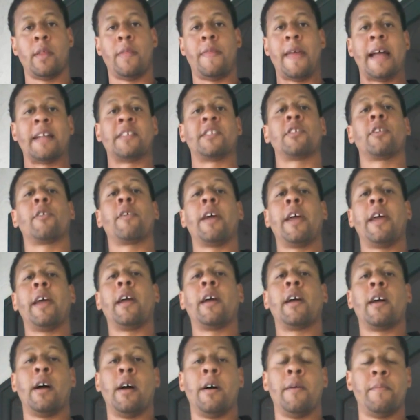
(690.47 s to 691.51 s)
that's your
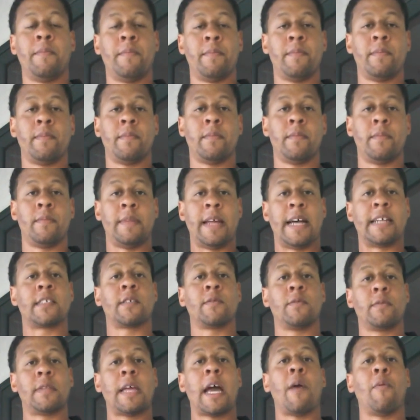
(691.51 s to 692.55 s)
income.
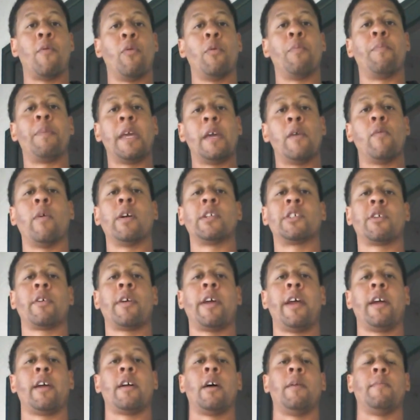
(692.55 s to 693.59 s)
That will be what
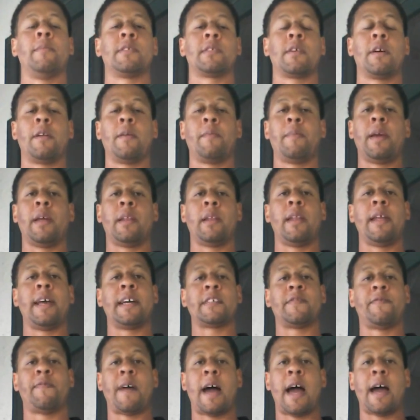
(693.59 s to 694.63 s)
your income is going to be in the
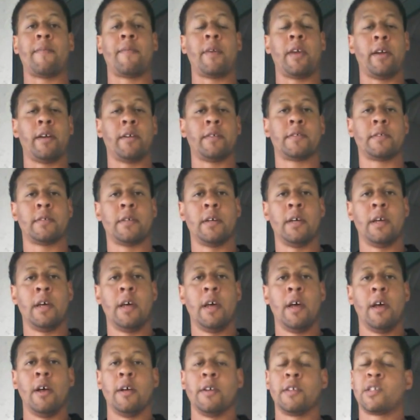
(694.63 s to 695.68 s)
next 5 years.
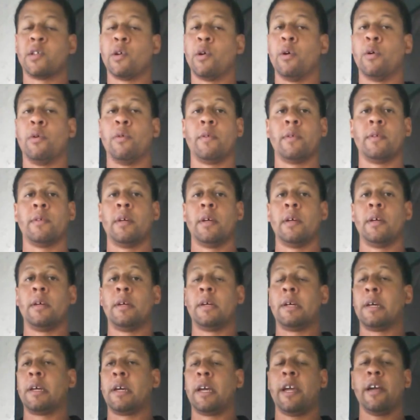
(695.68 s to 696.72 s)
So
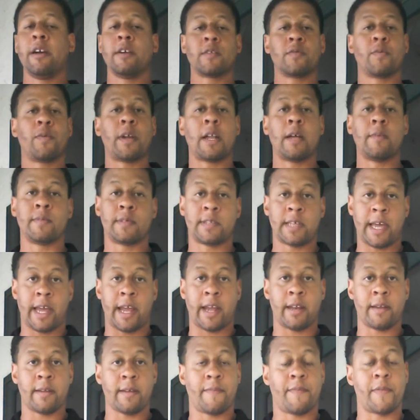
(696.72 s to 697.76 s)
here's what I'm
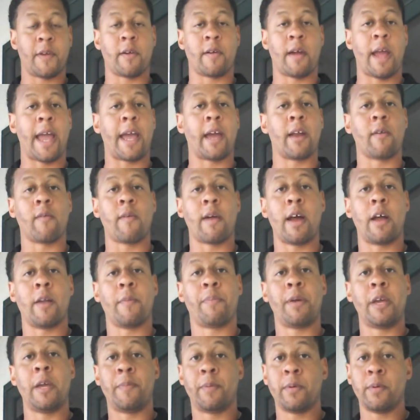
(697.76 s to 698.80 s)
saying. If you're hanging
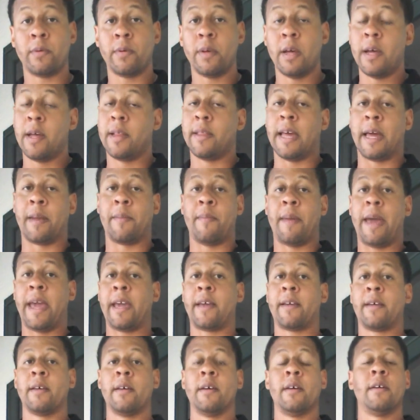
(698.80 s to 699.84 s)
around people that
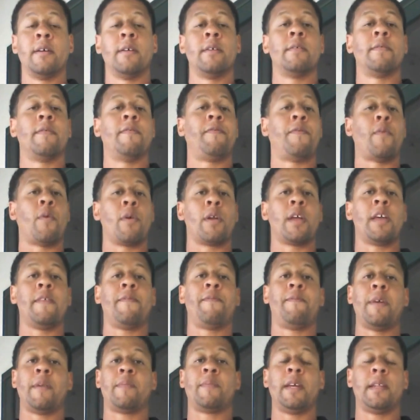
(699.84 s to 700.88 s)
make
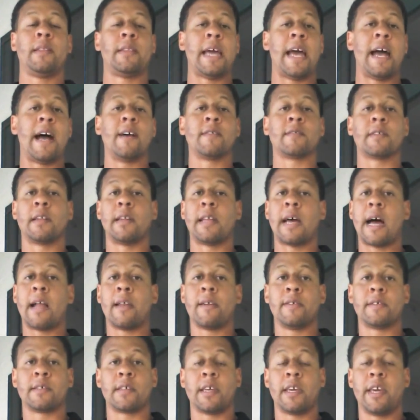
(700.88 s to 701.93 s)
$40,000,
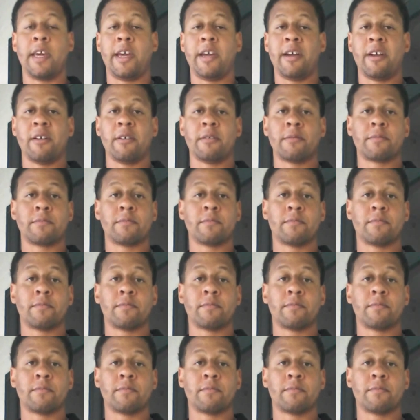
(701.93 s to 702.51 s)
$50,000 a year,